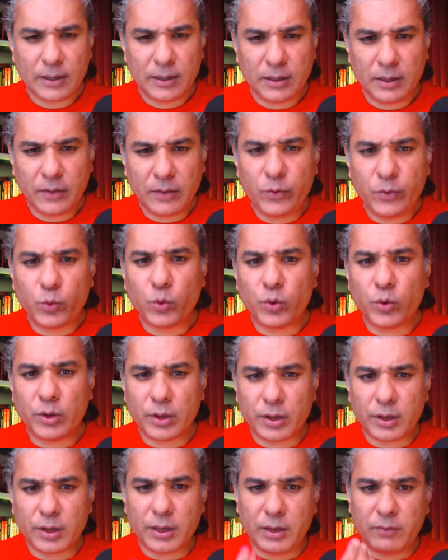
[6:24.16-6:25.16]
if you
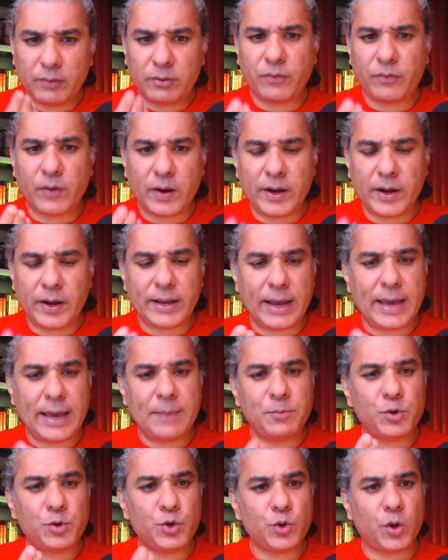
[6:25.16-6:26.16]
give the funding, I am
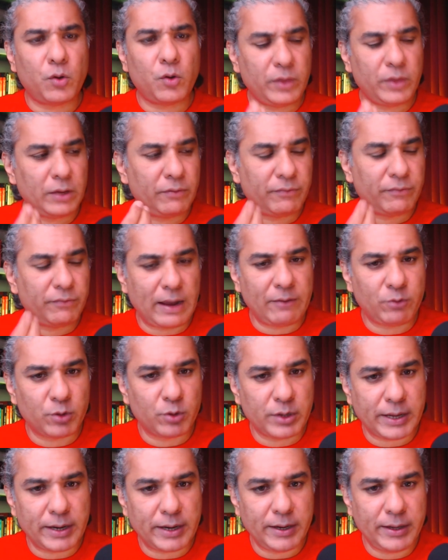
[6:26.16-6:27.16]
sure within five to
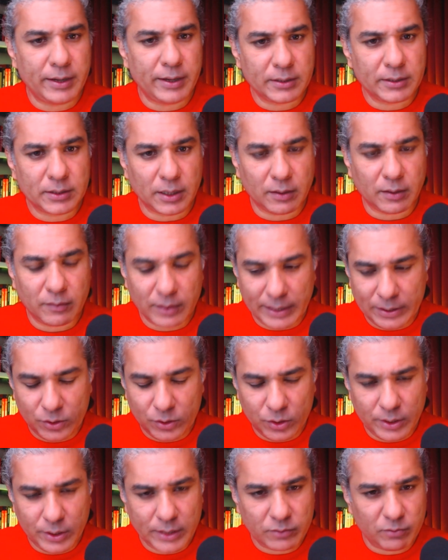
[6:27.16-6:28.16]
ten years, our
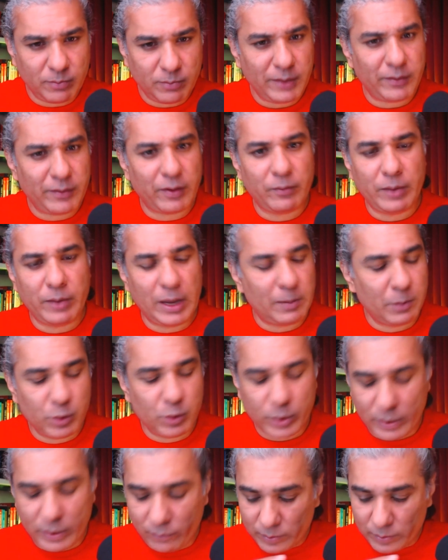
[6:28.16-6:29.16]
engineers will be able to
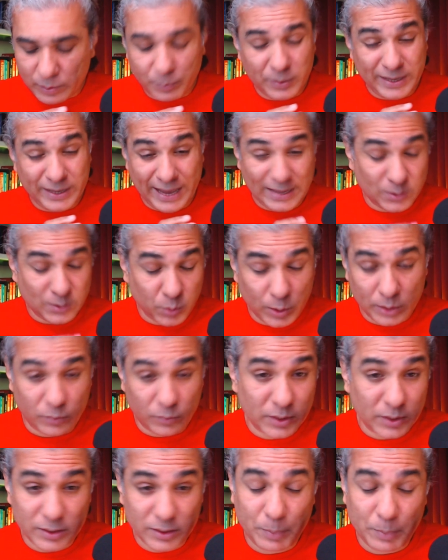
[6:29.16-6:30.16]
develop something as good as
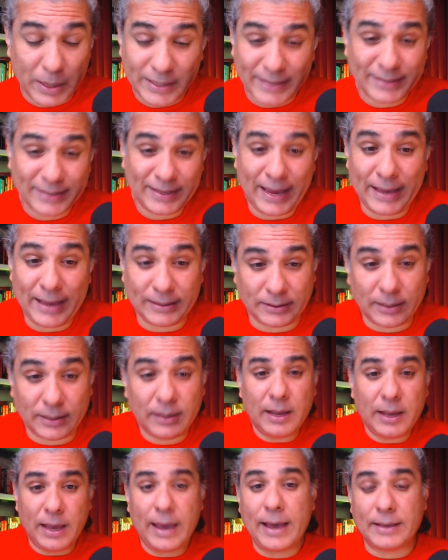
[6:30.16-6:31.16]
what SpaceX is,
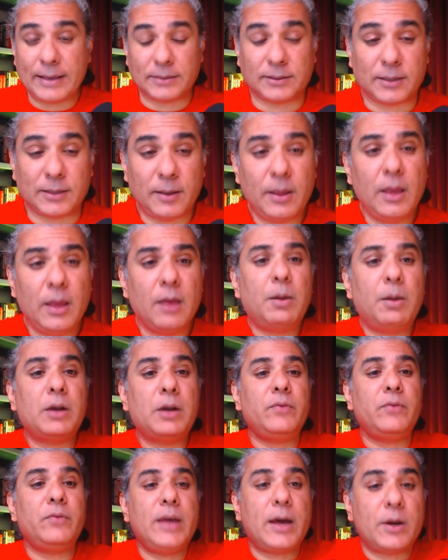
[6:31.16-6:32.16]
has. But
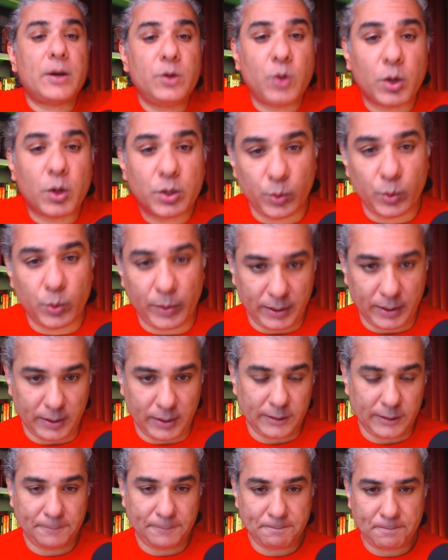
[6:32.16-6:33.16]
we are not doing it.
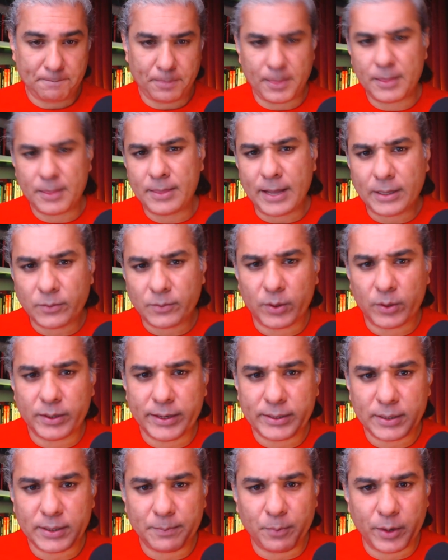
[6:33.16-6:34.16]
And that's what
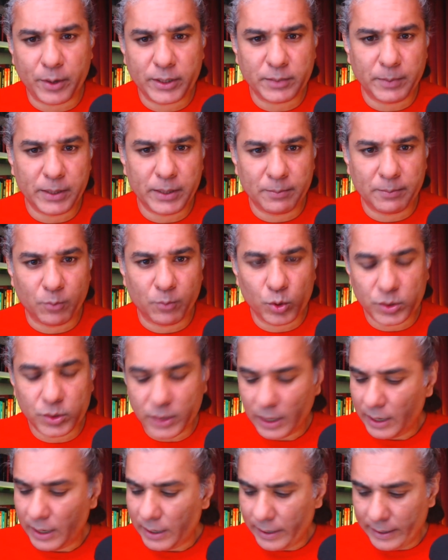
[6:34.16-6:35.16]
disappoints me the most.
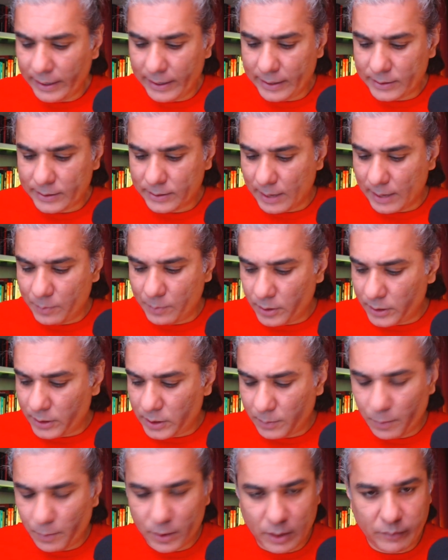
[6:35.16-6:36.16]
It is I'm not
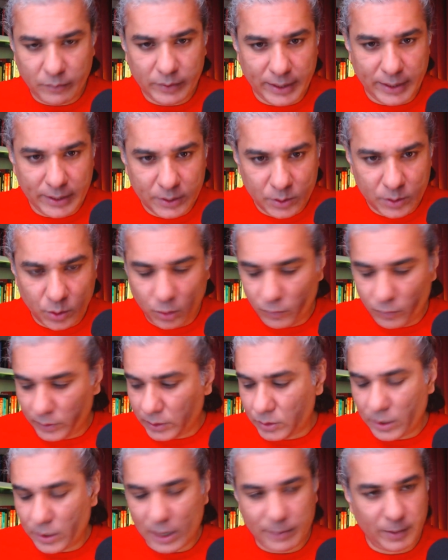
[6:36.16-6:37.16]
disappointed with ISRO, with the
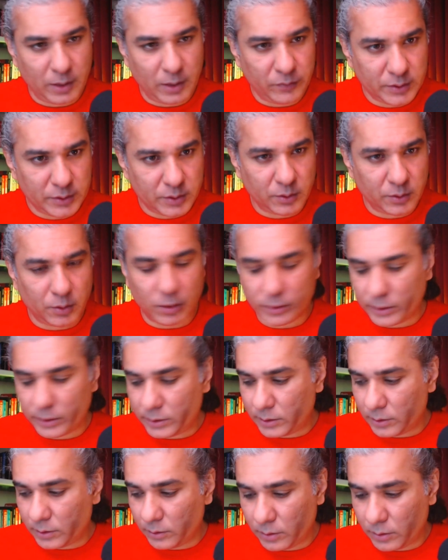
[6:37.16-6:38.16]
chairman of ISRO, or
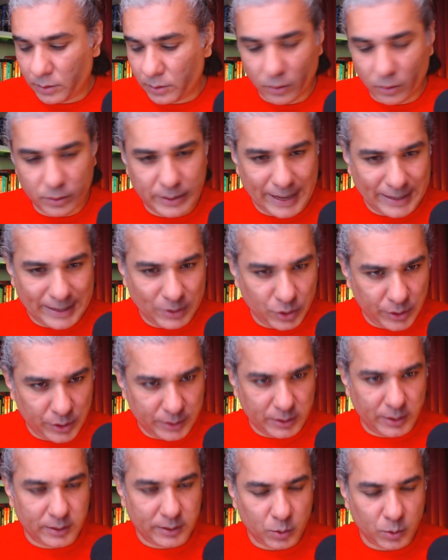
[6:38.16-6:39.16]
the or the engineers
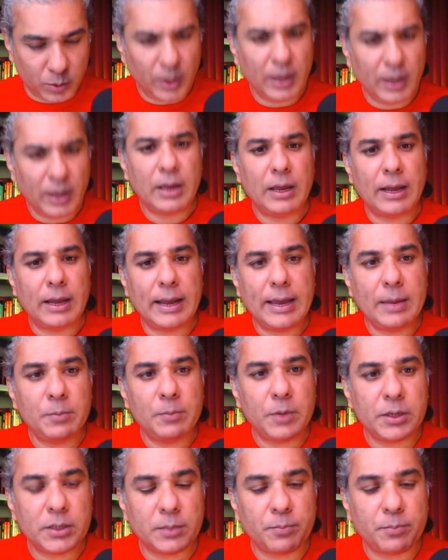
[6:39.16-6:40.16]
in ISRO. I am
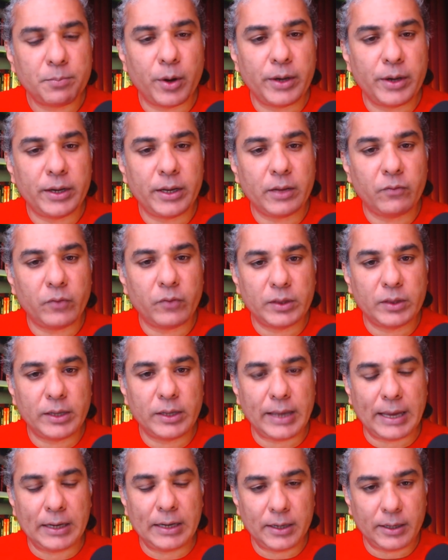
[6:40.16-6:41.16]
disappointing with
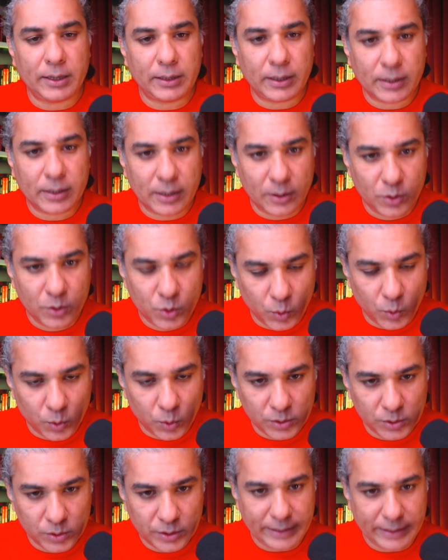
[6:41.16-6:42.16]
the entity that
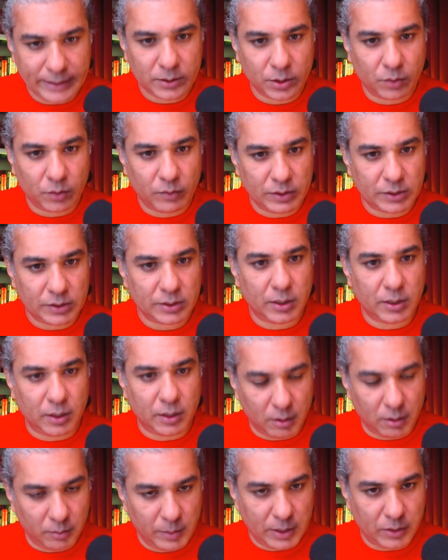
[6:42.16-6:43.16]
controls ISRO, which is the
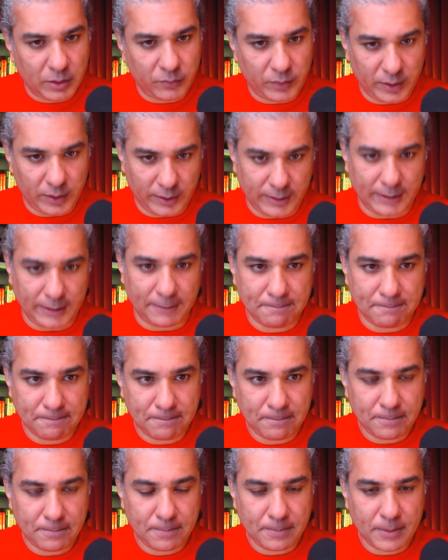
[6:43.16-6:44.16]
government of India.
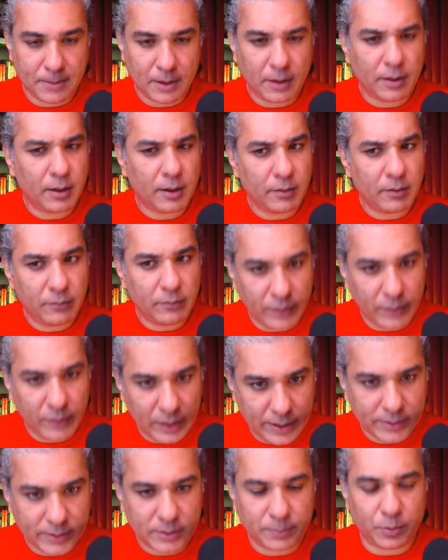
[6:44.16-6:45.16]
Very
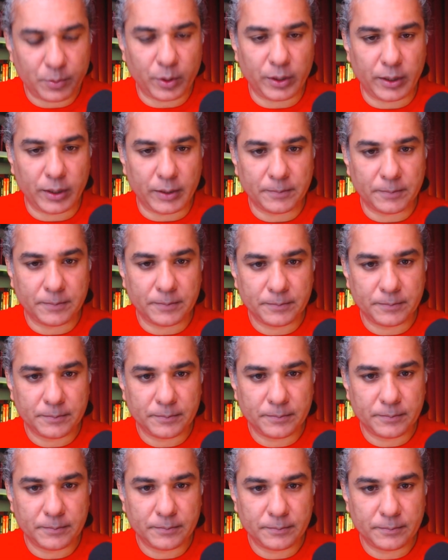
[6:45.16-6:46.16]
disappointing.
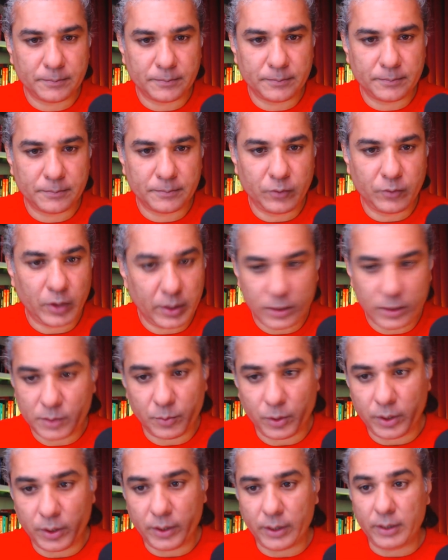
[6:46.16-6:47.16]
Very
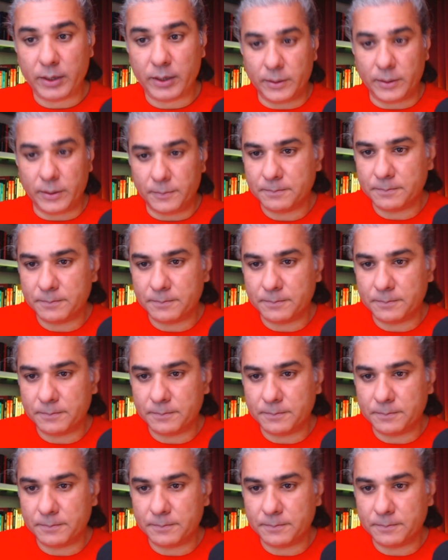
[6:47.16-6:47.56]
disappointing, indeed.